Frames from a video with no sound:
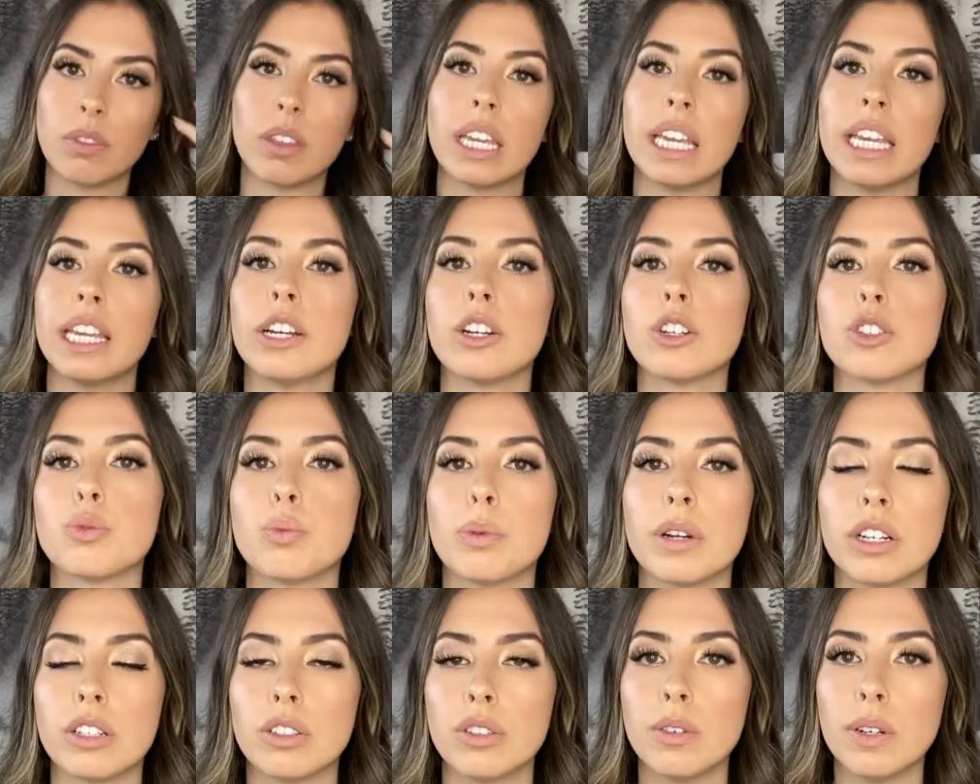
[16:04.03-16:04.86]
Hears
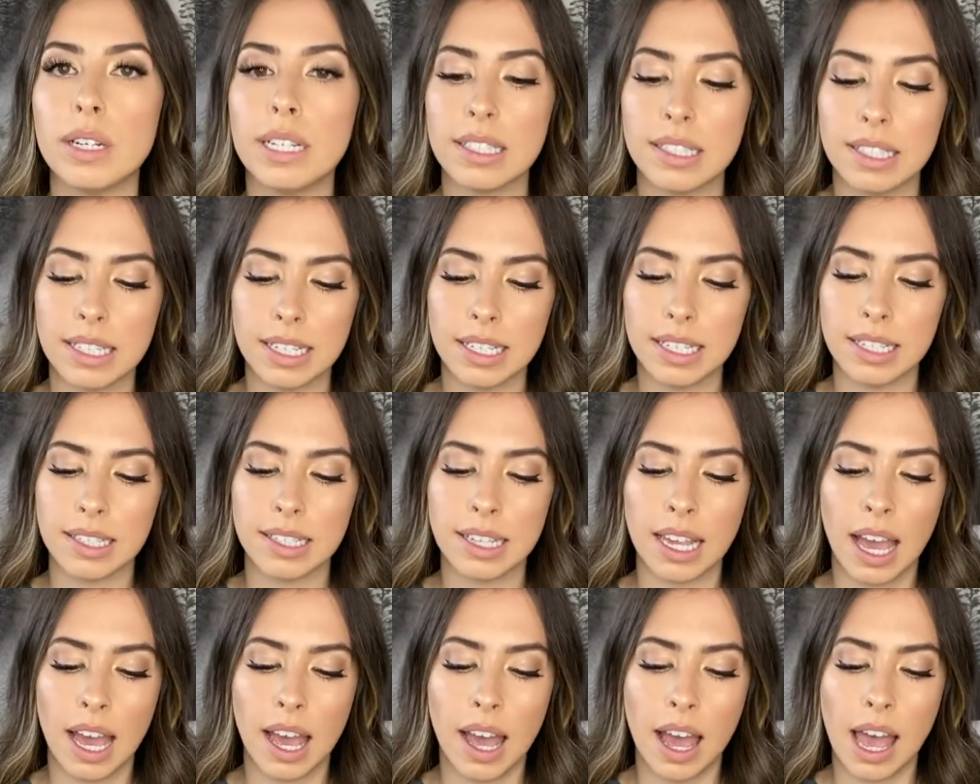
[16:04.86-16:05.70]
weird noises,
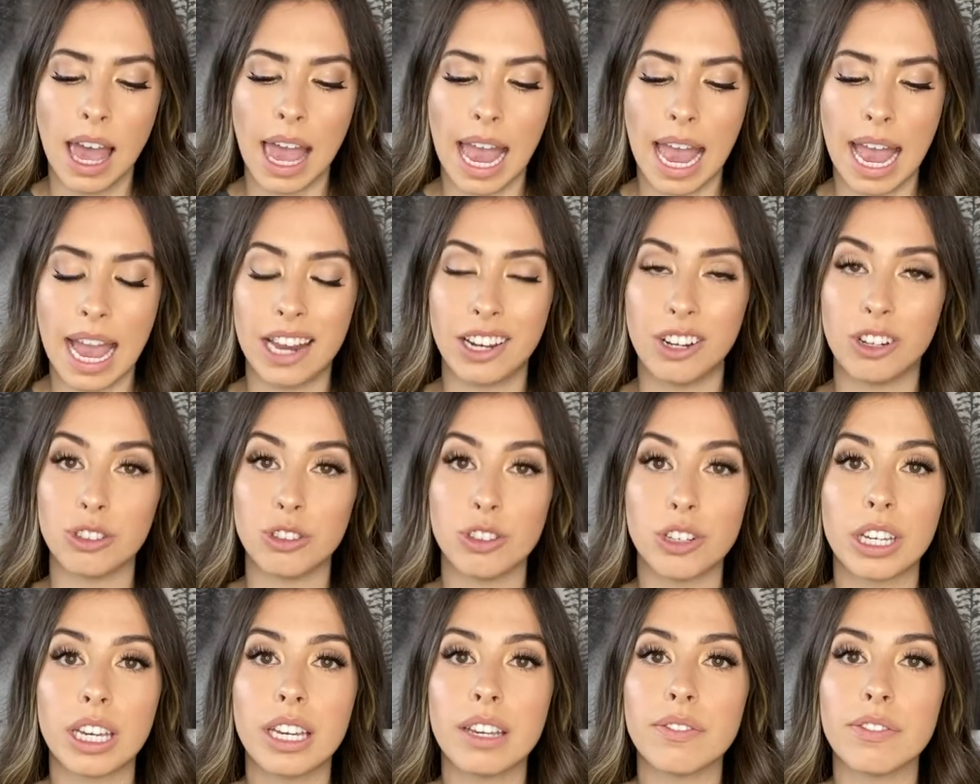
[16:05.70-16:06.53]
and you're
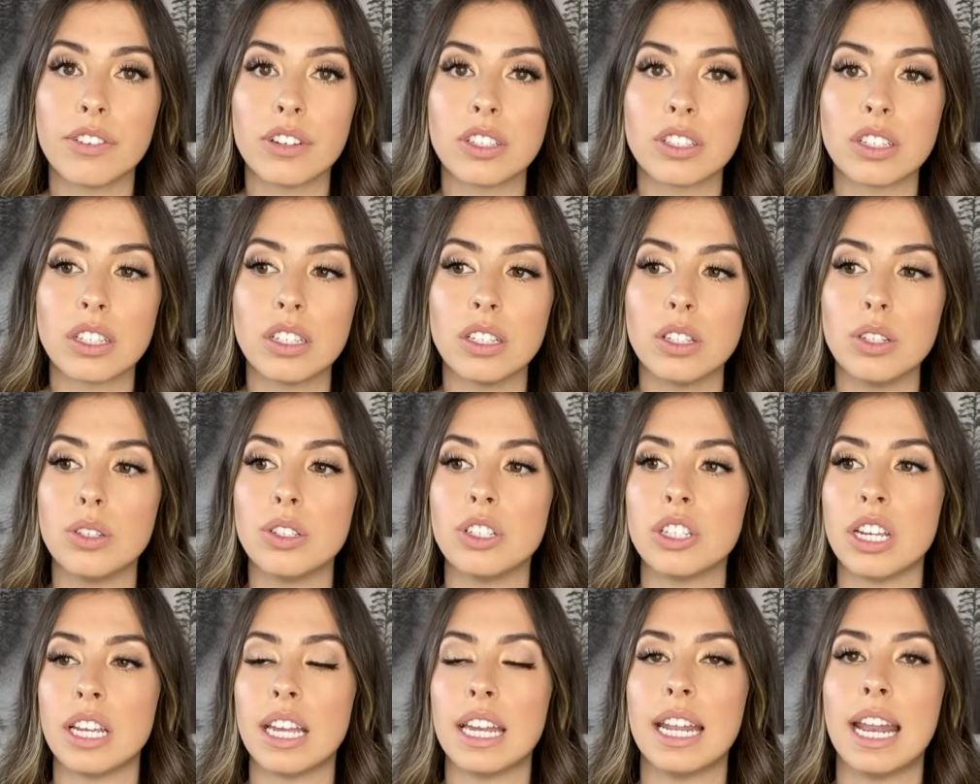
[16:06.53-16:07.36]
looking for a
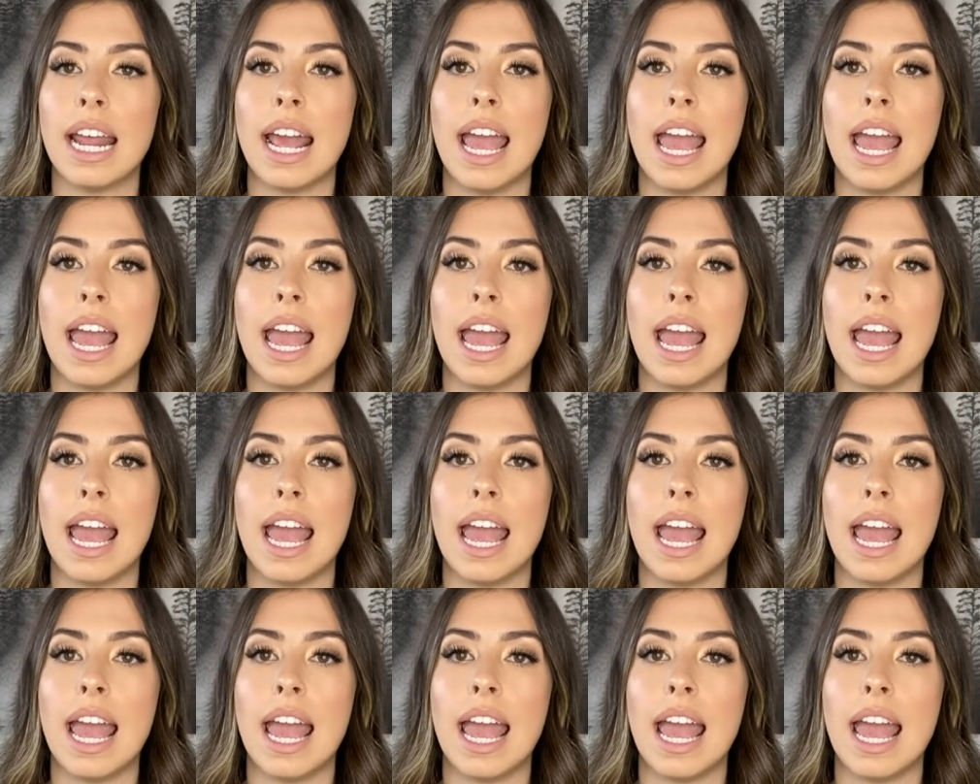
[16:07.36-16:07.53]
solution,